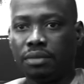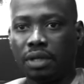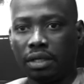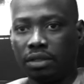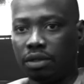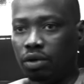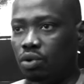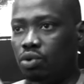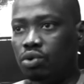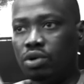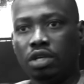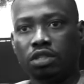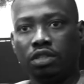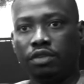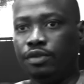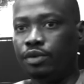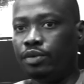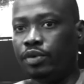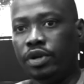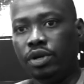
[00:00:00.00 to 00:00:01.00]
like the owners of
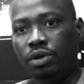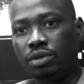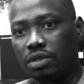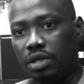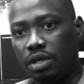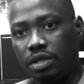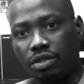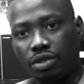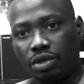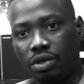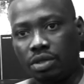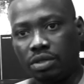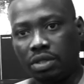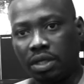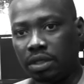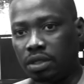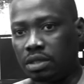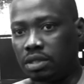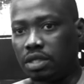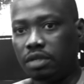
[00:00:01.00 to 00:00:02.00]
the radio stations
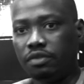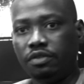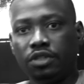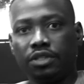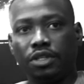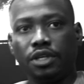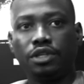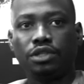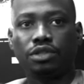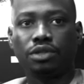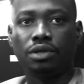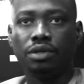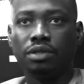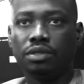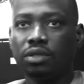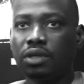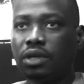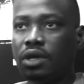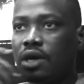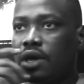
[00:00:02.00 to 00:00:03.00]
and the TV stations.
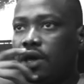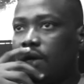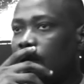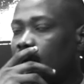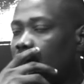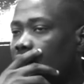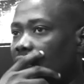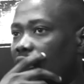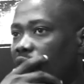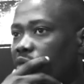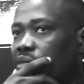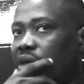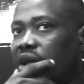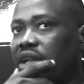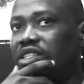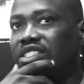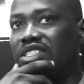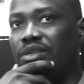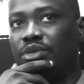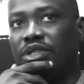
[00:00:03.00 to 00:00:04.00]
I've
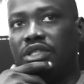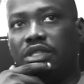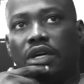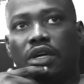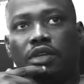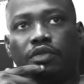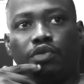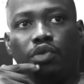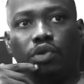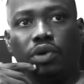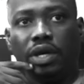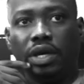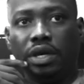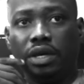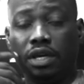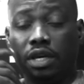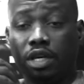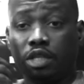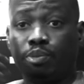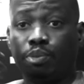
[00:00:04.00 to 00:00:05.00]
managed Jimmy Jatt for 8
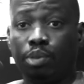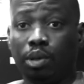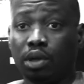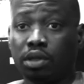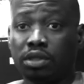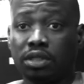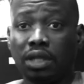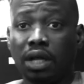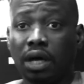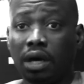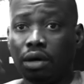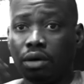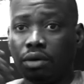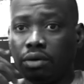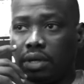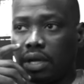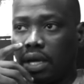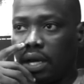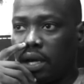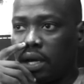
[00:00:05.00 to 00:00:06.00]
years plus now,
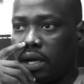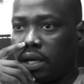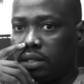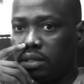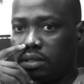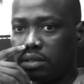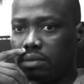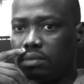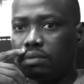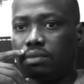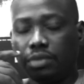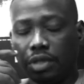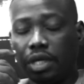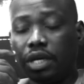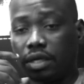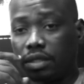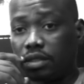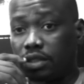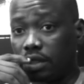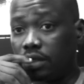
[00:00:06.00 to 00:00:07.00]
and yeah,
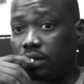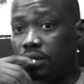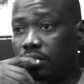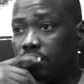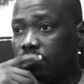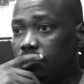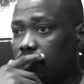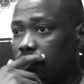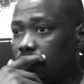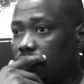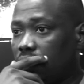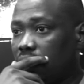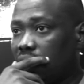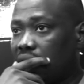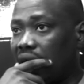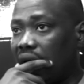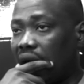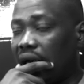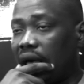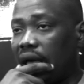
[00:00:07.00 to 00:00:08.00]
still.
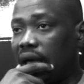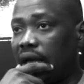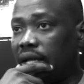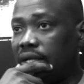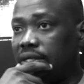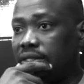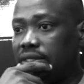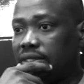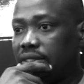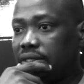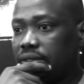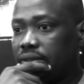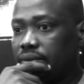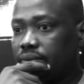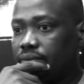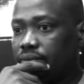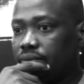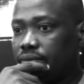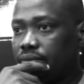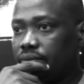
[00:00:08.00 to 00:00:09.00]
And
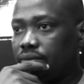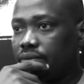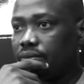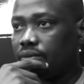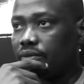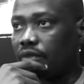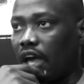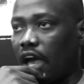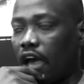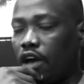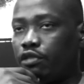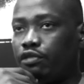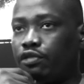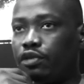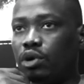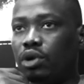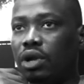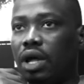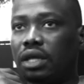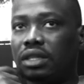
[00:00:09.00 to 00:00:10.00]
I
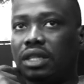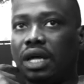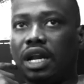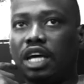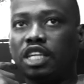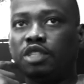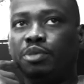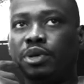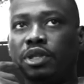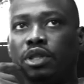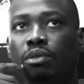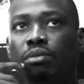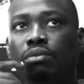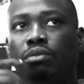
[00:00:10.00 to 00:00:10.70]
feel like that has been